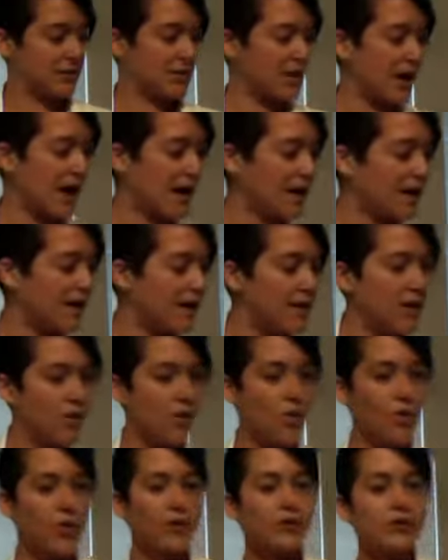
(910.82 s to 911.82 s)
got
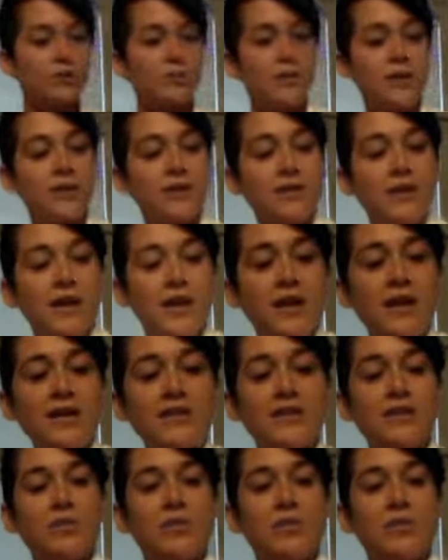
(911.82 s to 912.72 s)
orange peel in it,